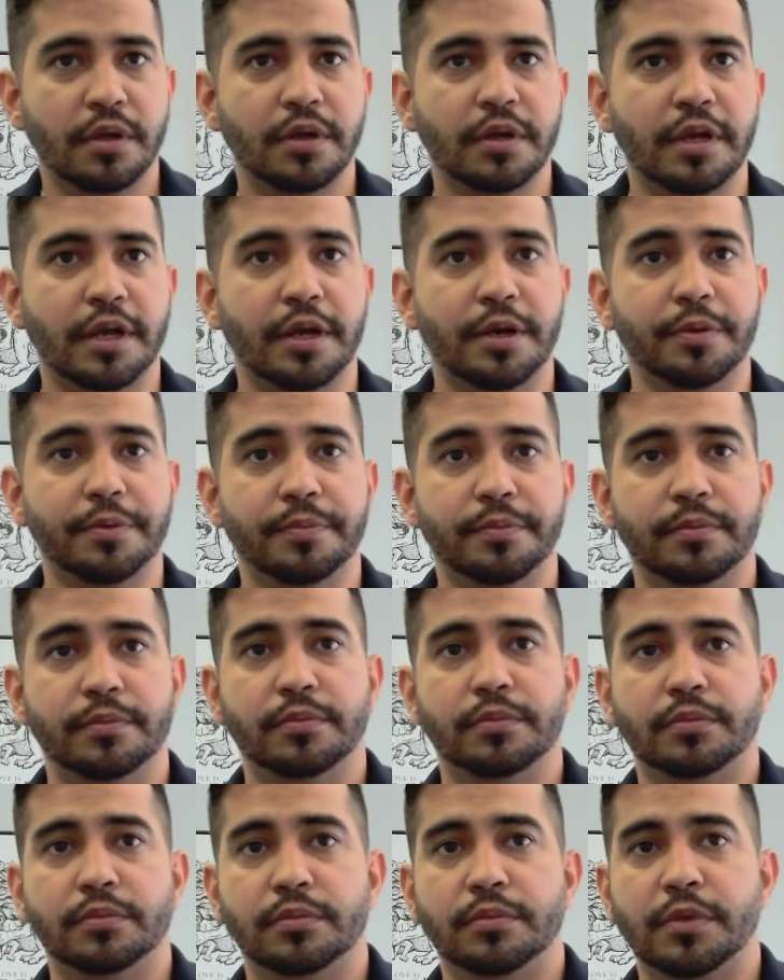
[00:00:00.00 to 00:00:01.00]
Now,
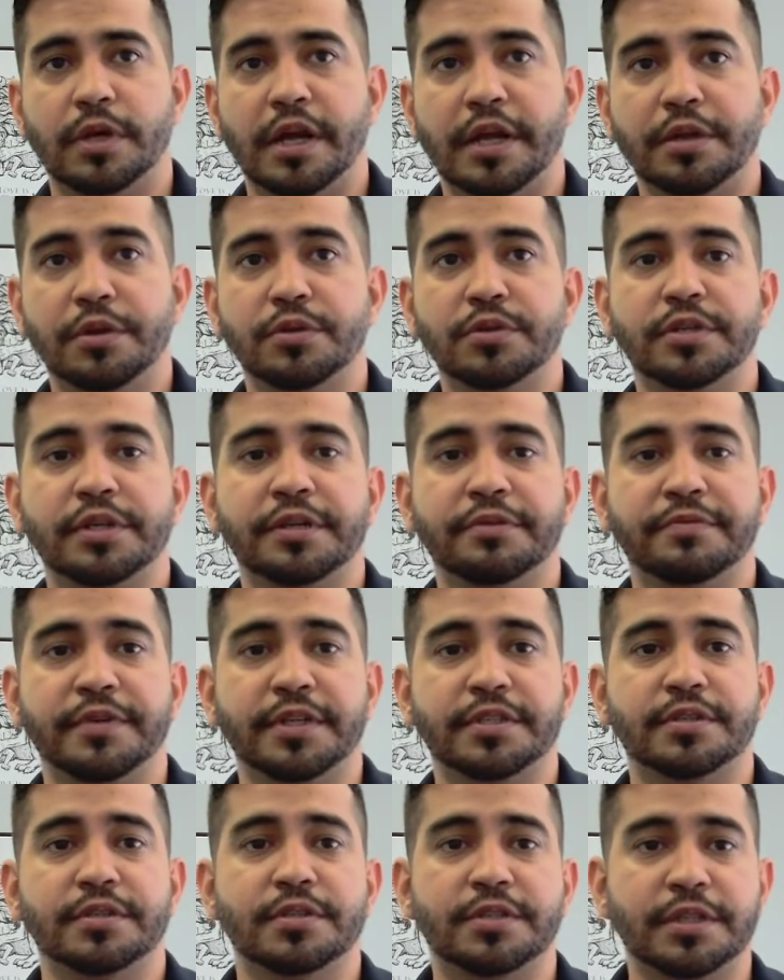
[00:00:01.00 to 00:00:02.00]
I usually
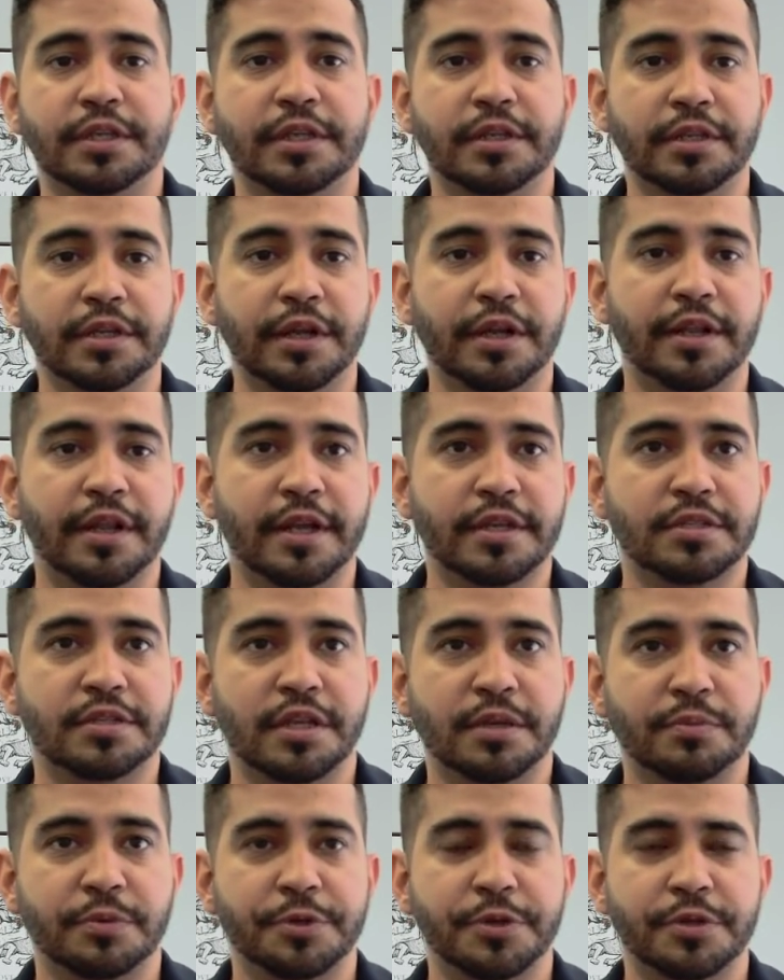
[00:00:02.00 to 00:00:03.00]
invest in C and D class
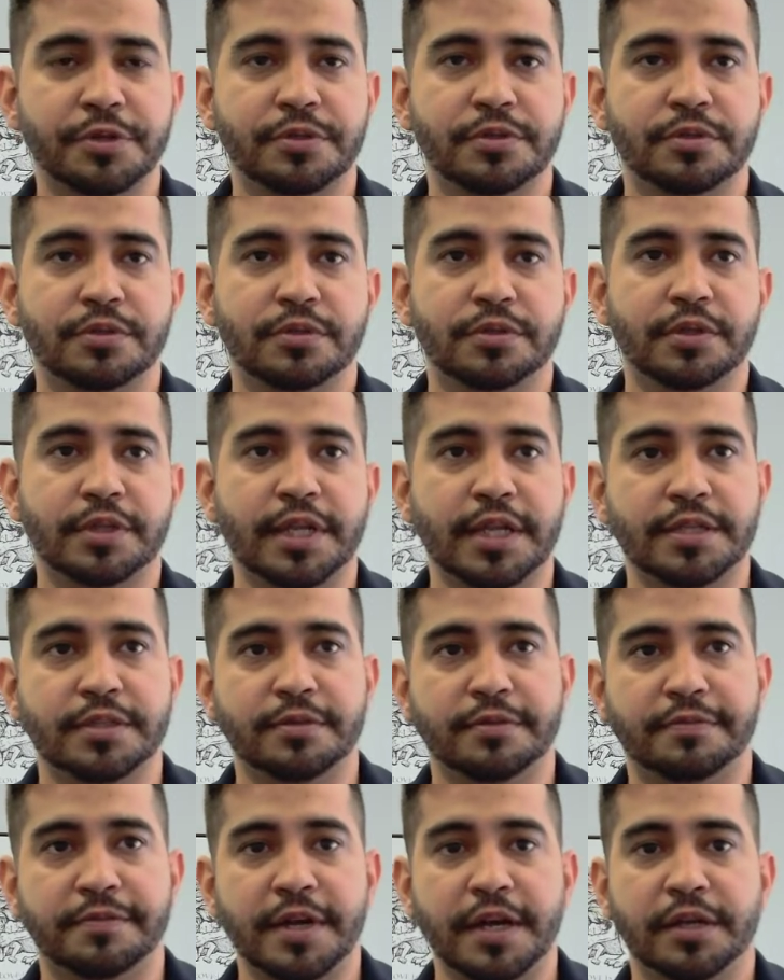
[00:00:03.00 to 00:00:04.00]
neighborhoods, so that's
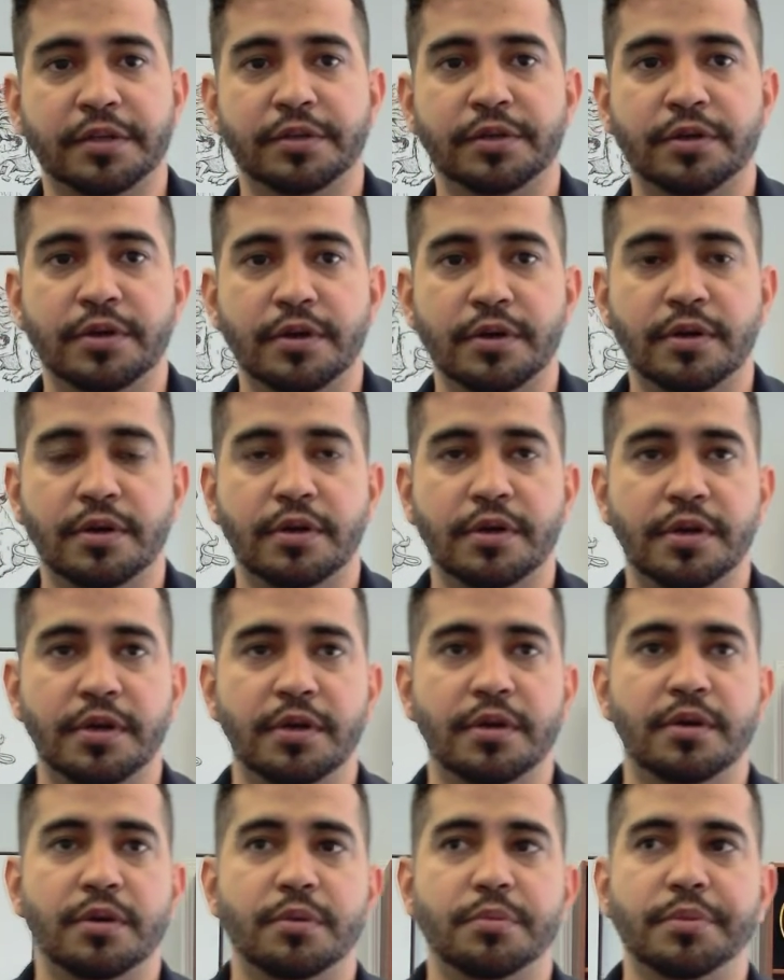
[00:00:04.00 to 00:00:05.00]
a factor.
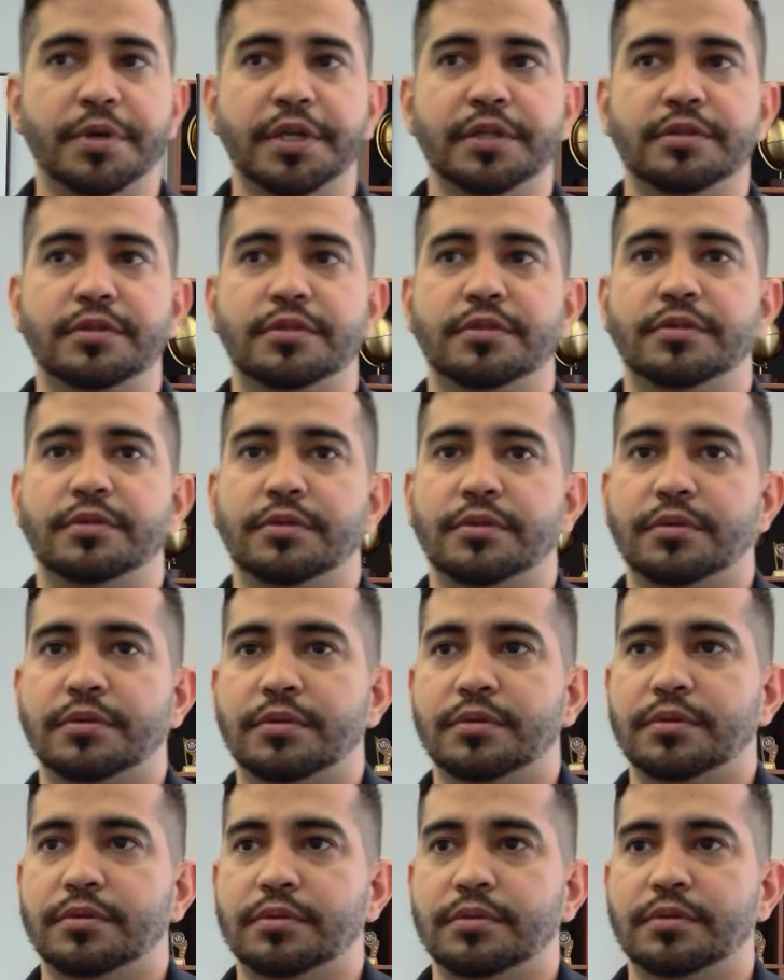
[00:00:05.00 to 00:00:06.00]
But
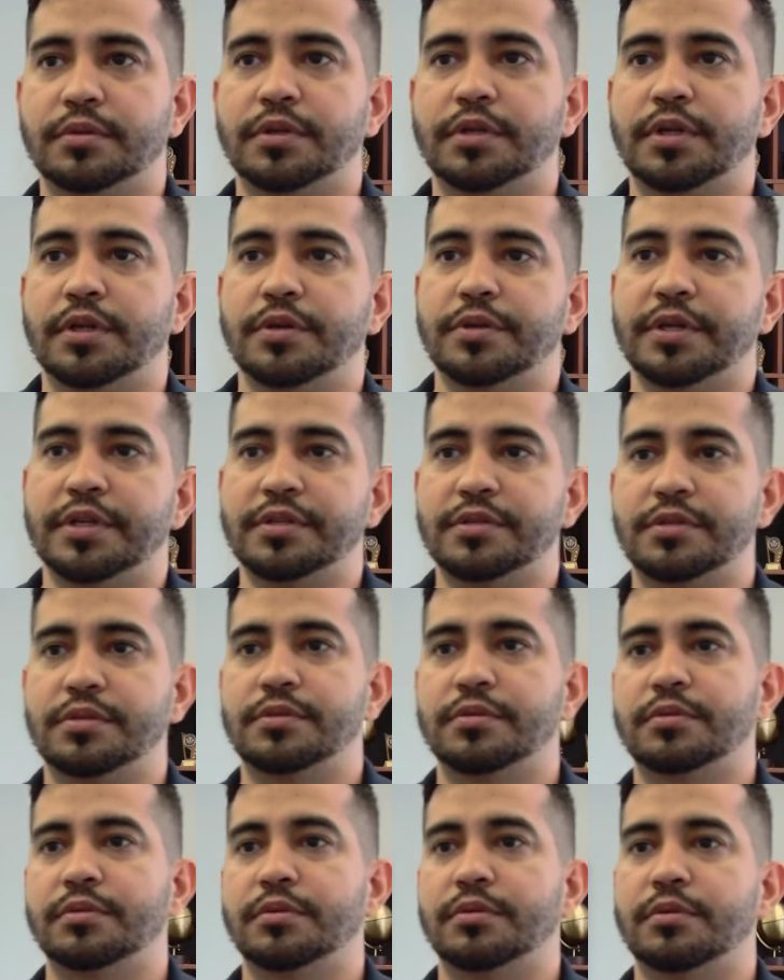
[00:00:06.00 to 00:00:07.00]

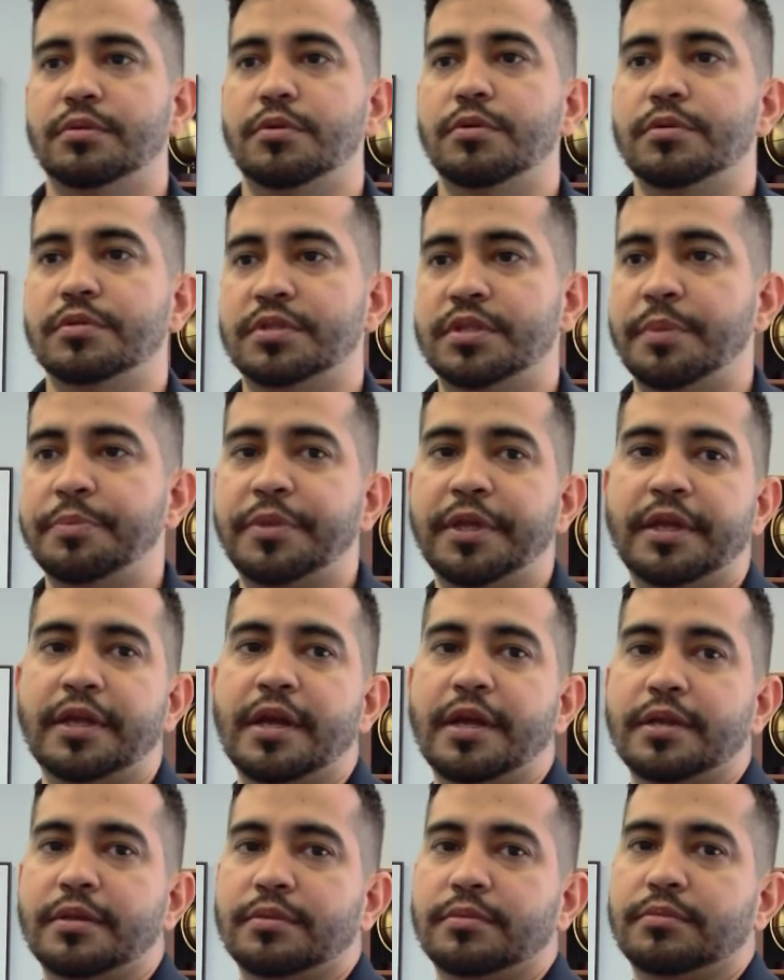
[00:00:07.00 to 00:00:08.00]
there's something
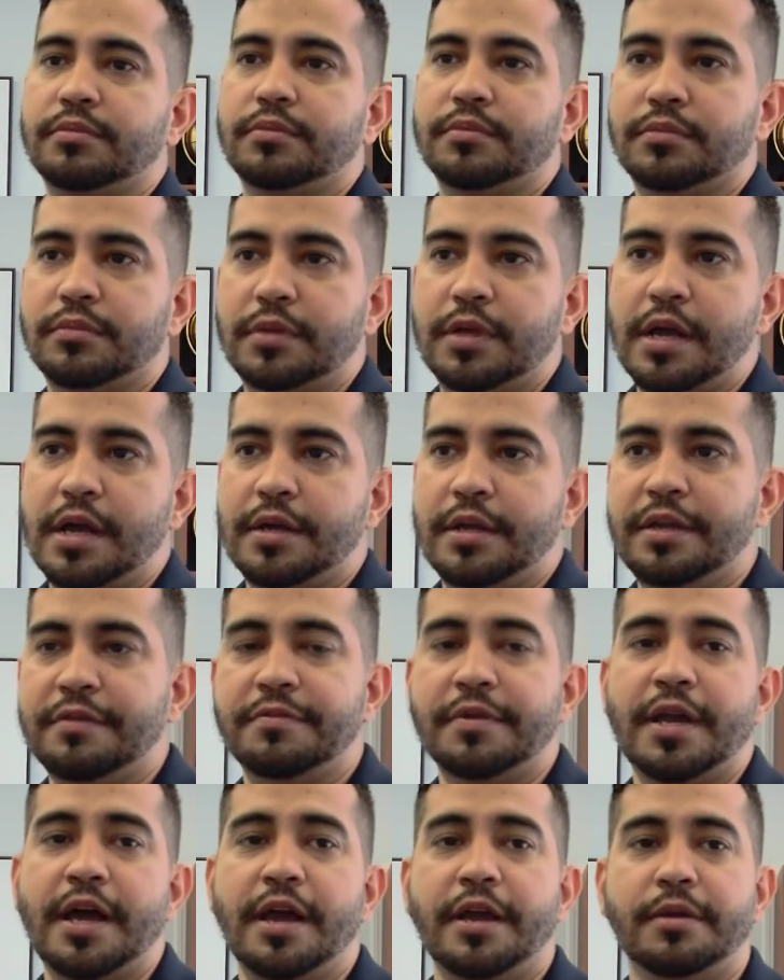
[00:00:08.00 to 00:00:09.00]
that
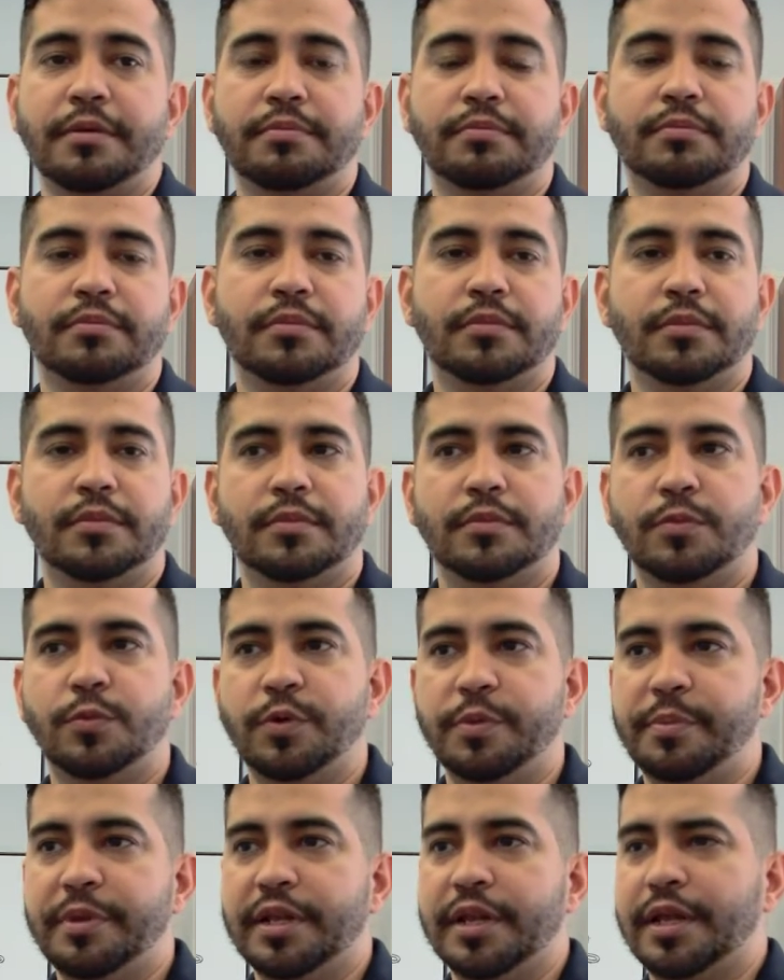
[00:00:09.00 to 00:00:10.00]
even I
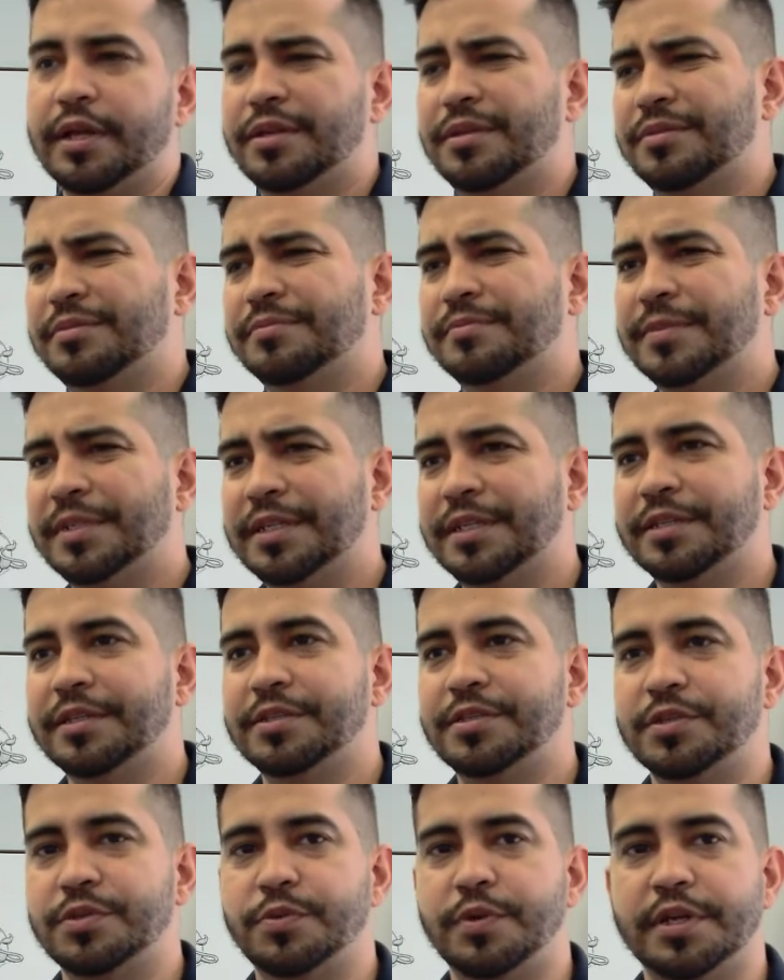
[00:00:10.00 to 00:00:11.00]
would be like,
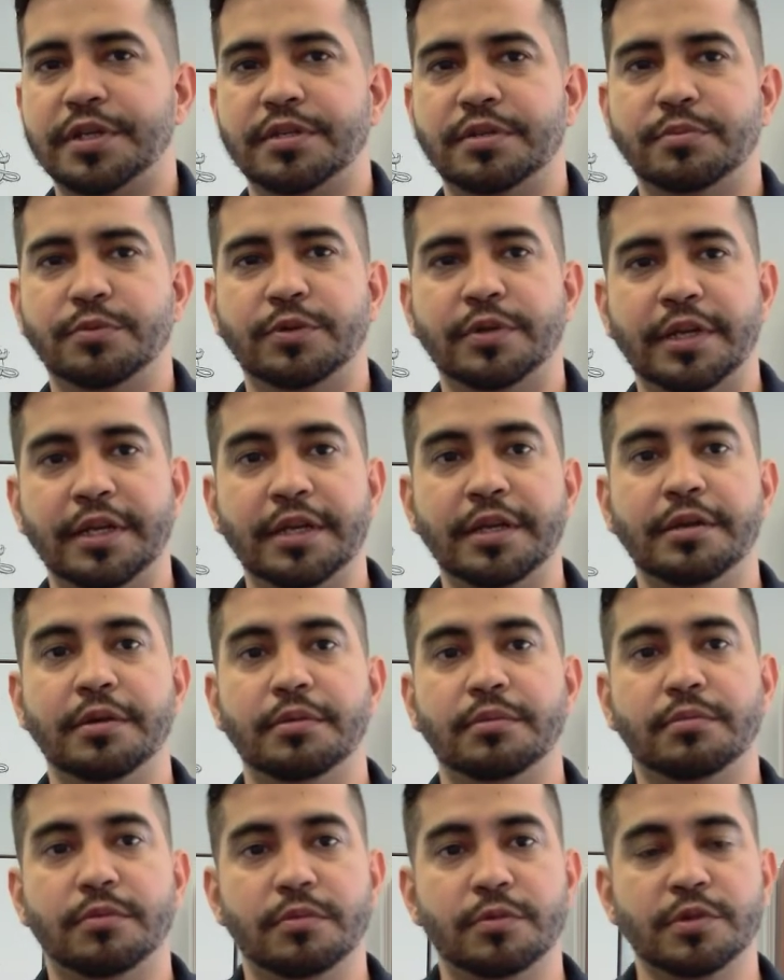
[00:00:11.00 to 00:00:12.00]
this is questionable, and he
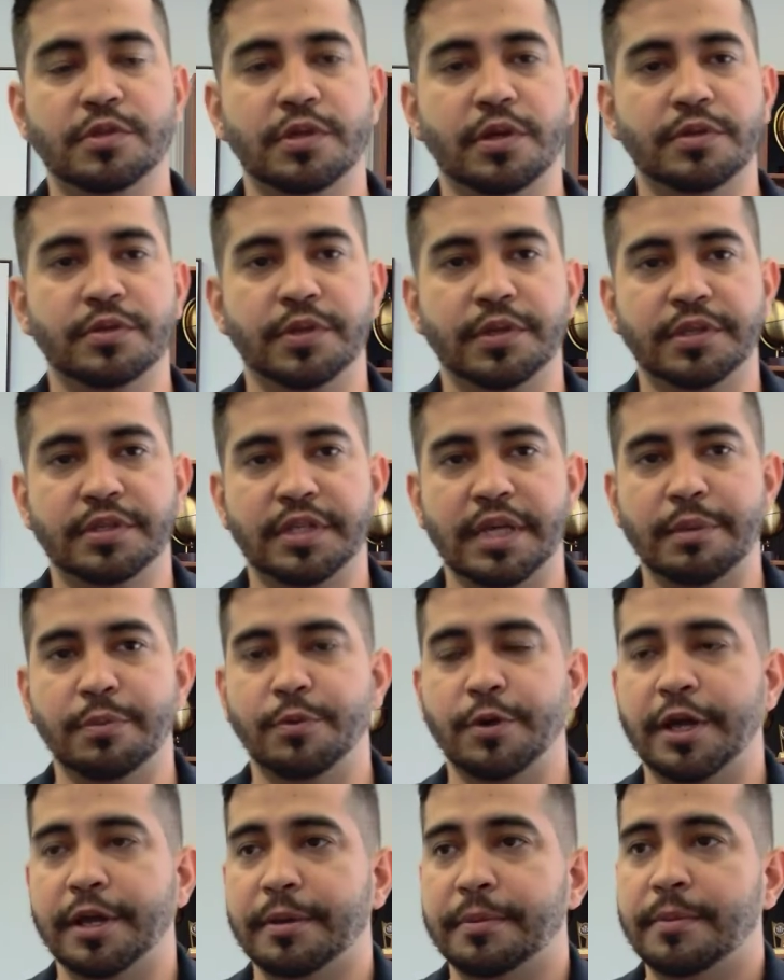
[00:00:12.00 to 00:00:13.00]
was also the same
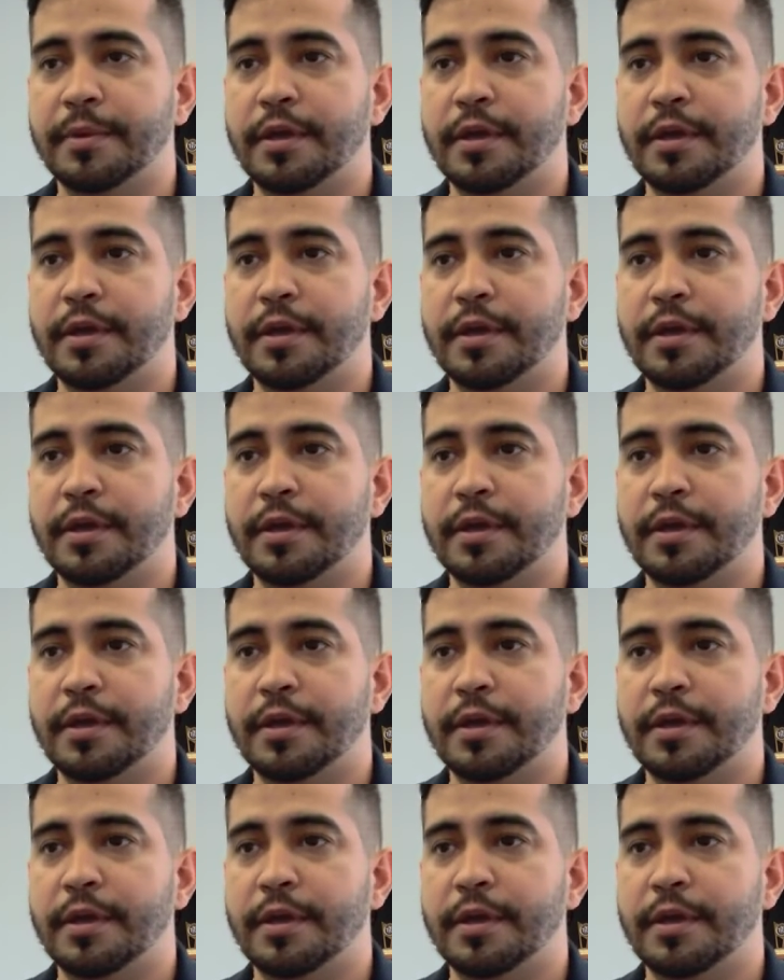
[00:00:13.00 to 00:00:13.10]
way.